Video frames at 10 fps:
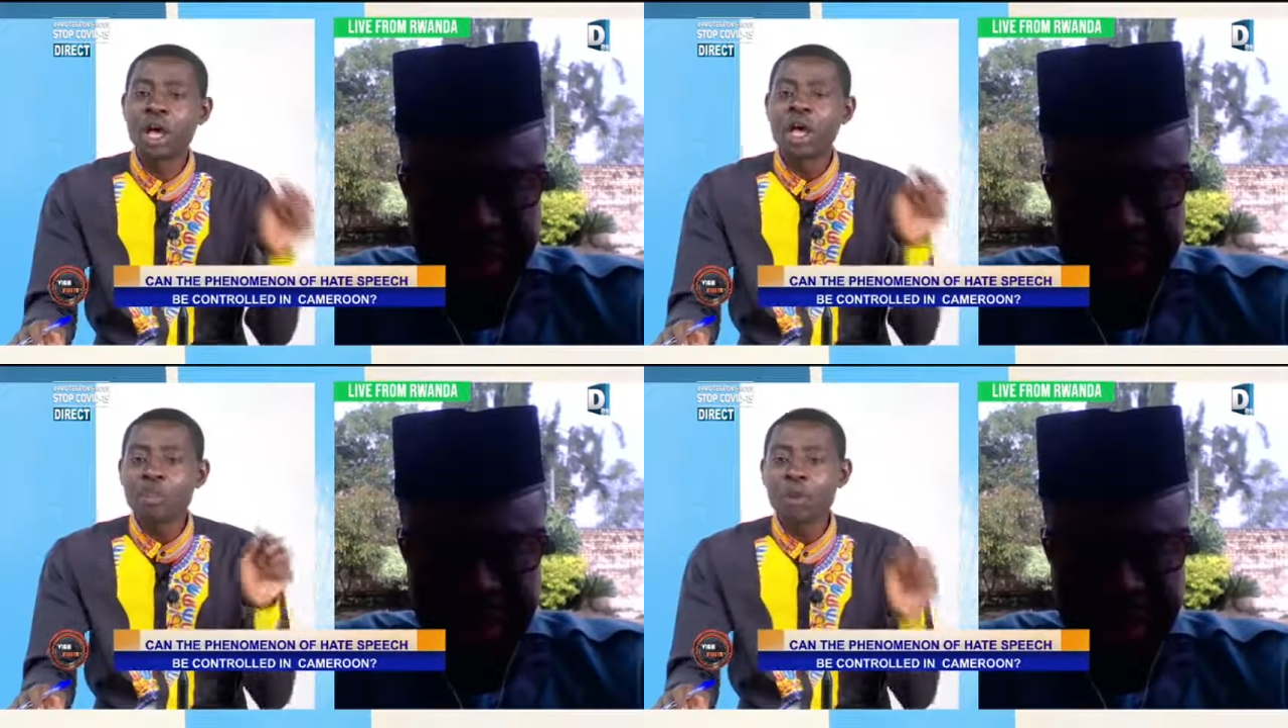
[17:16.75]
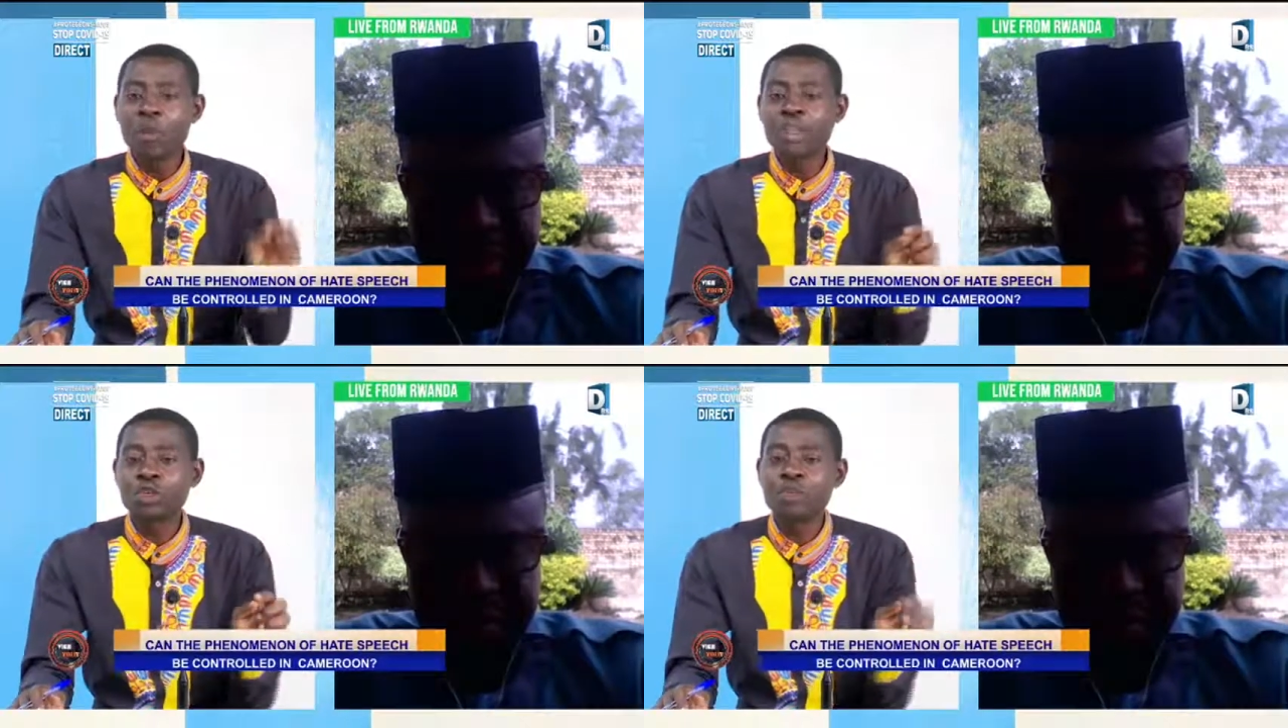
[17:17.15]
some
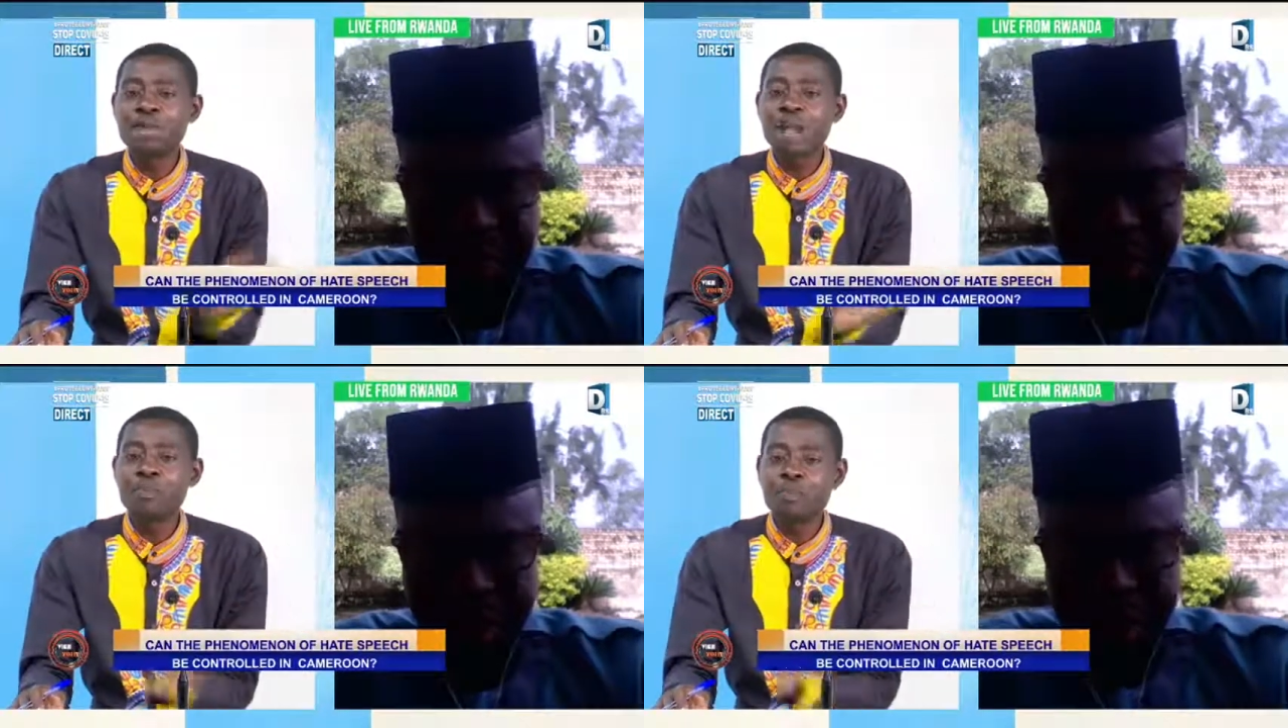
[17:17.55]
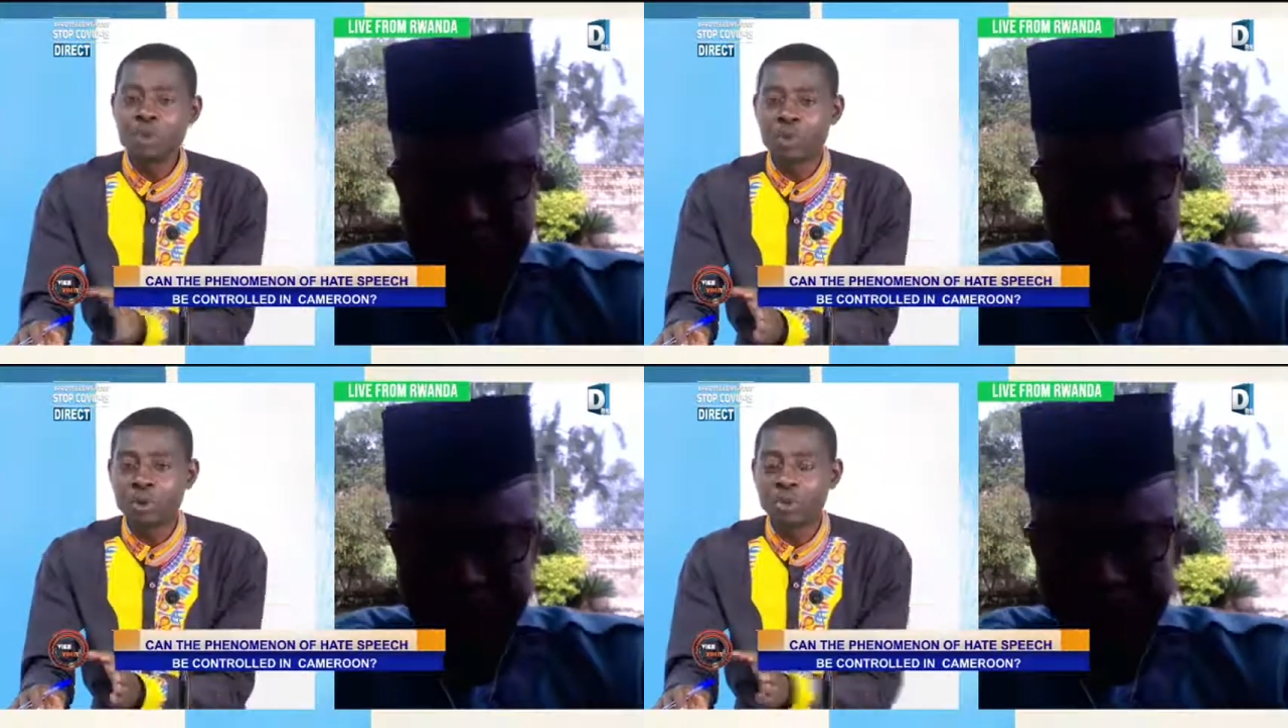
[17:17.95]
particular
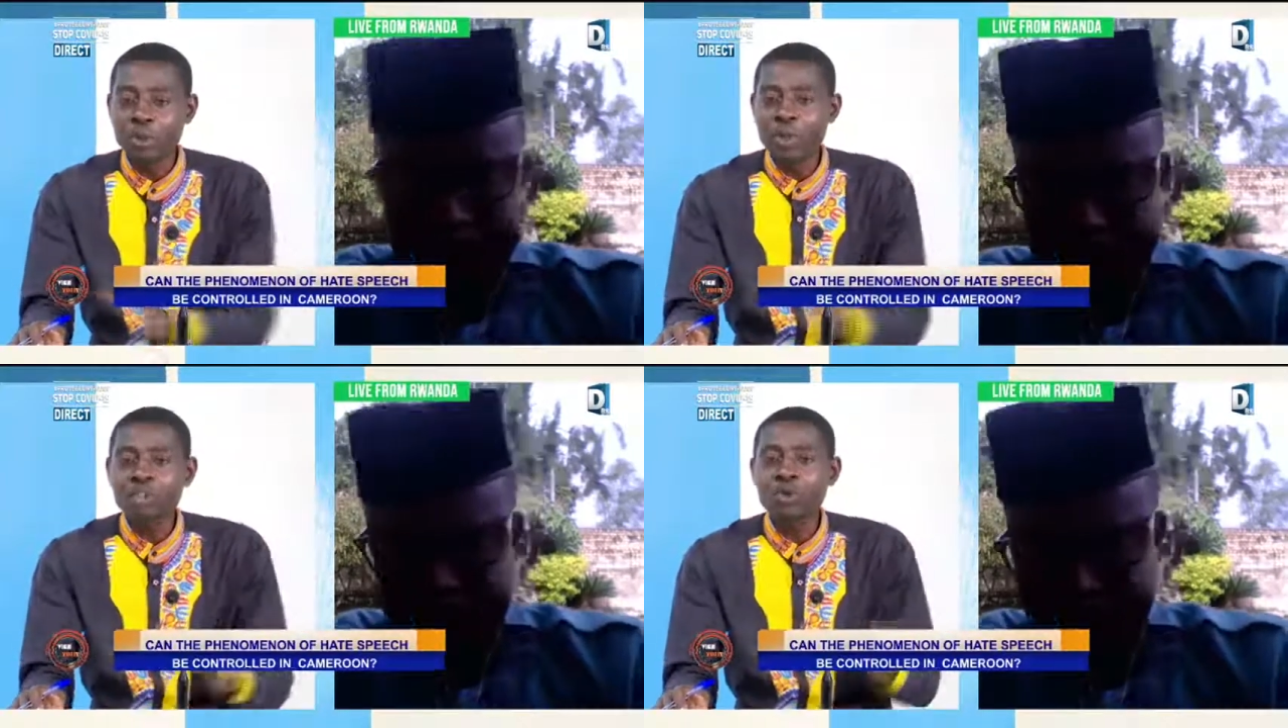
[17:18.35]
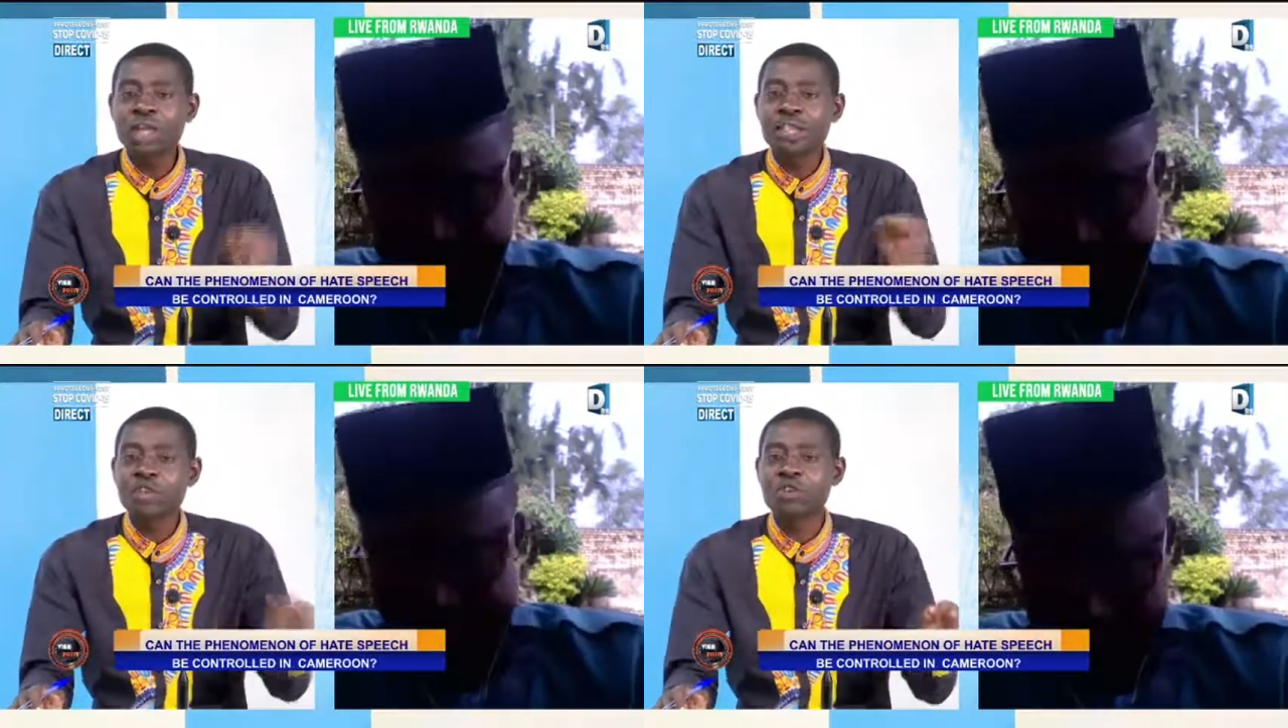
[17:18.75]
people, some
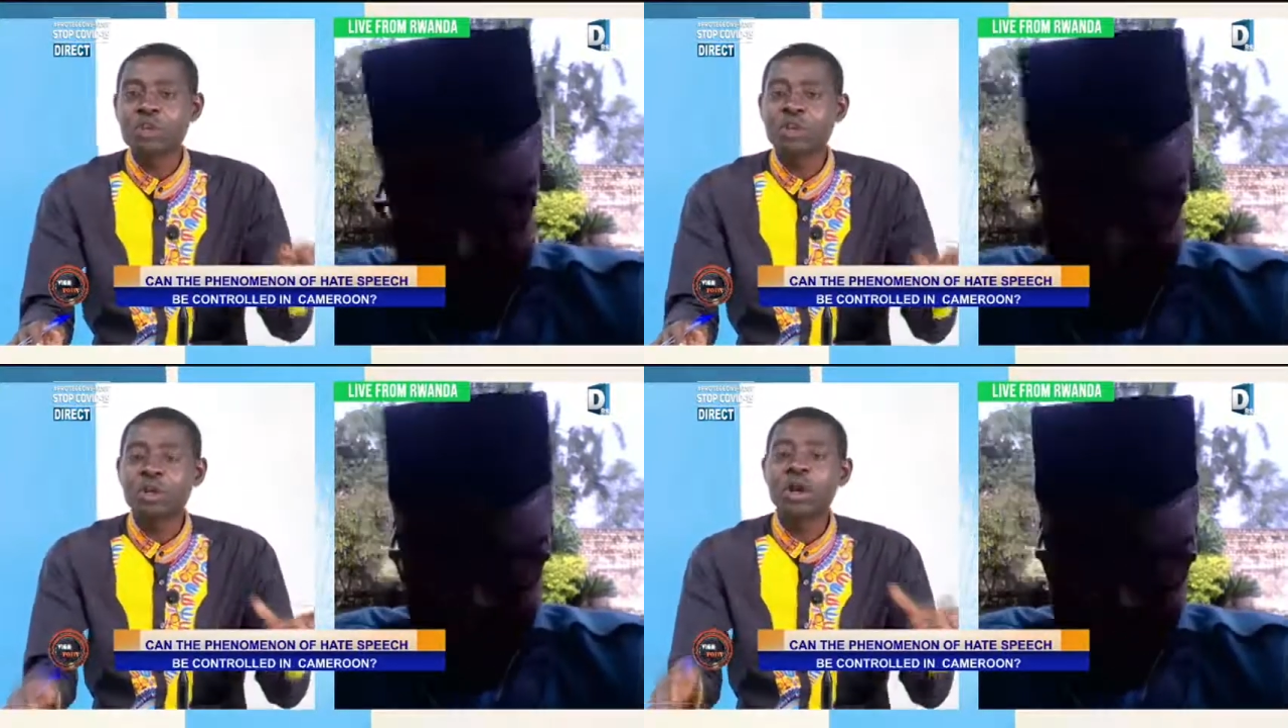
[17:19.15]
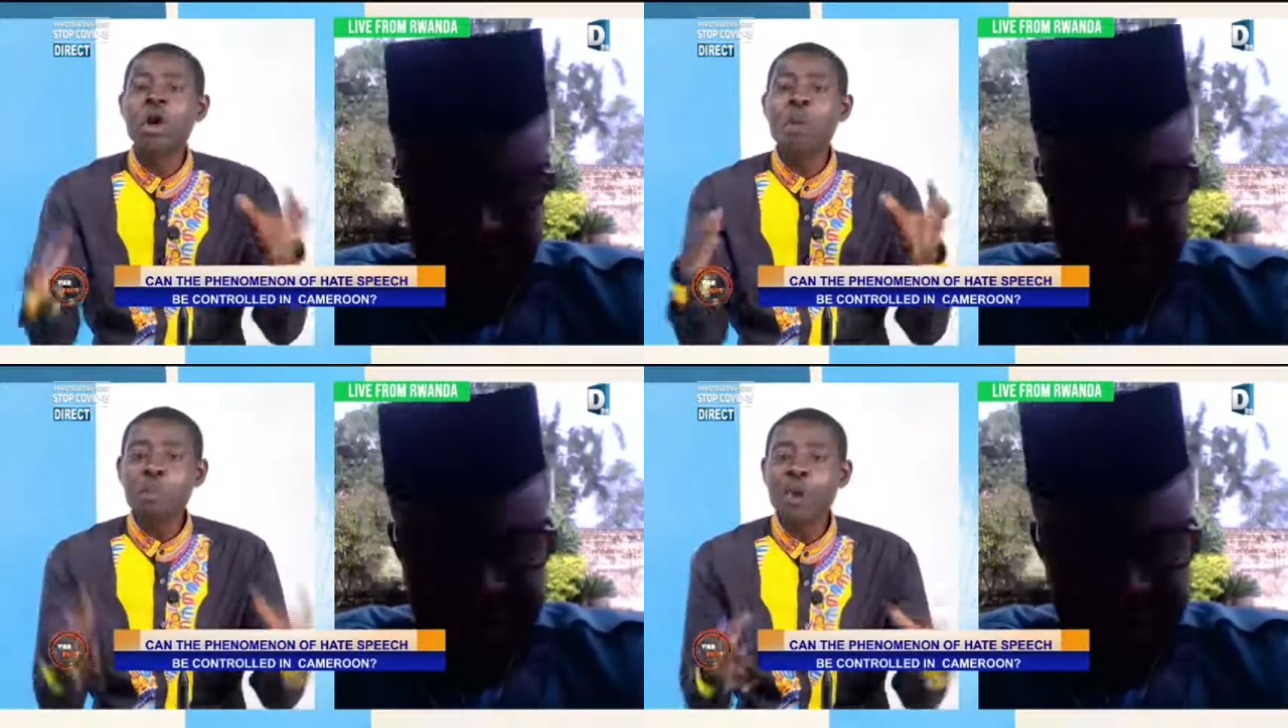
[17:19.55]
particular set of people,
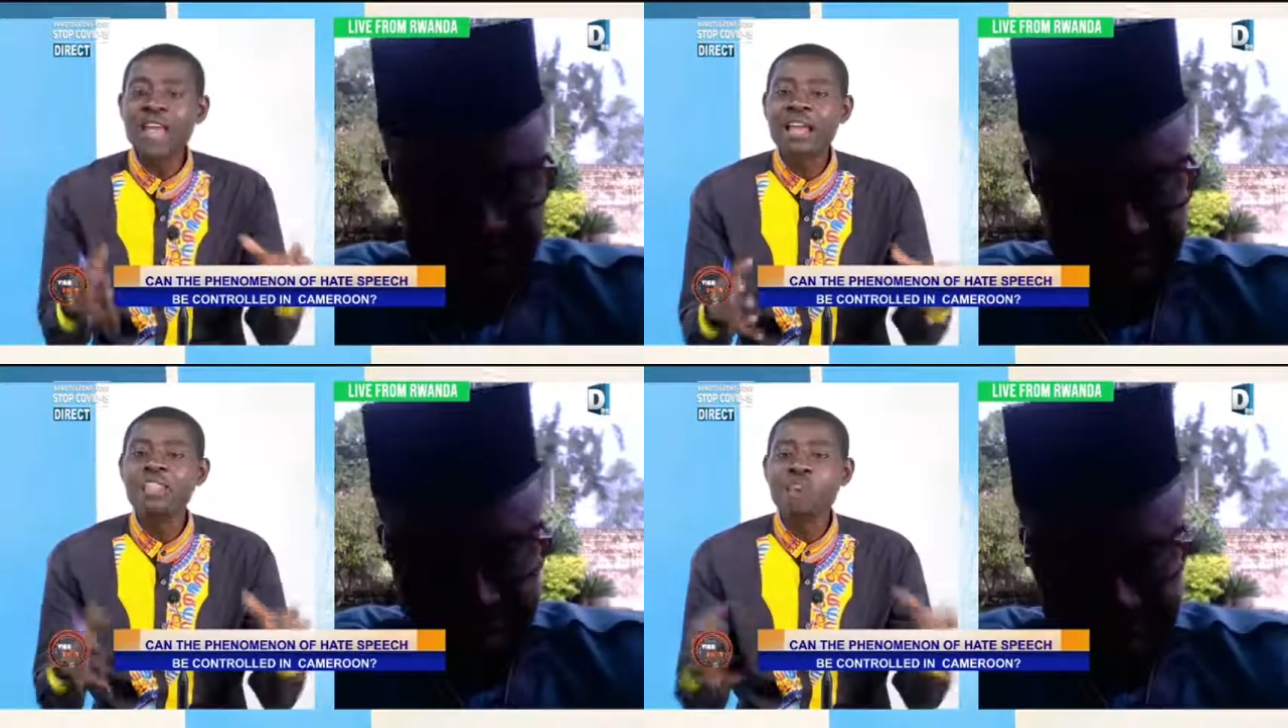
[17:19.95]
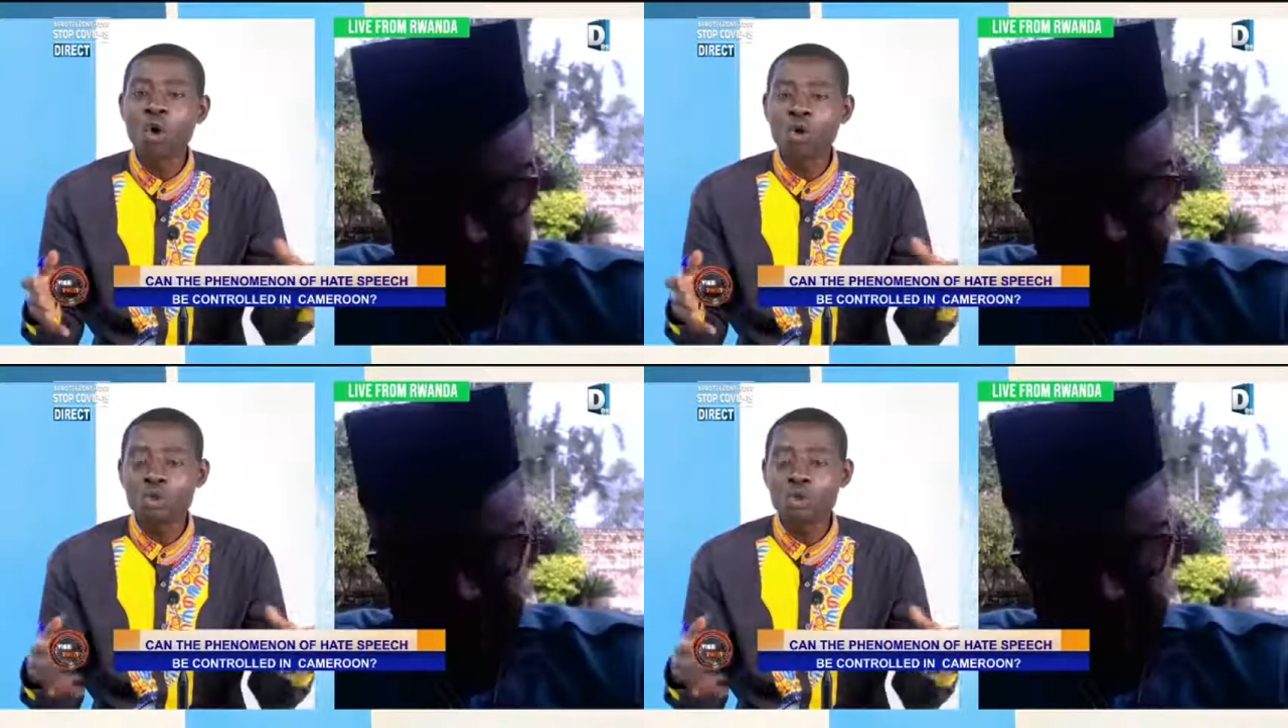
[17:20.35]
more than it does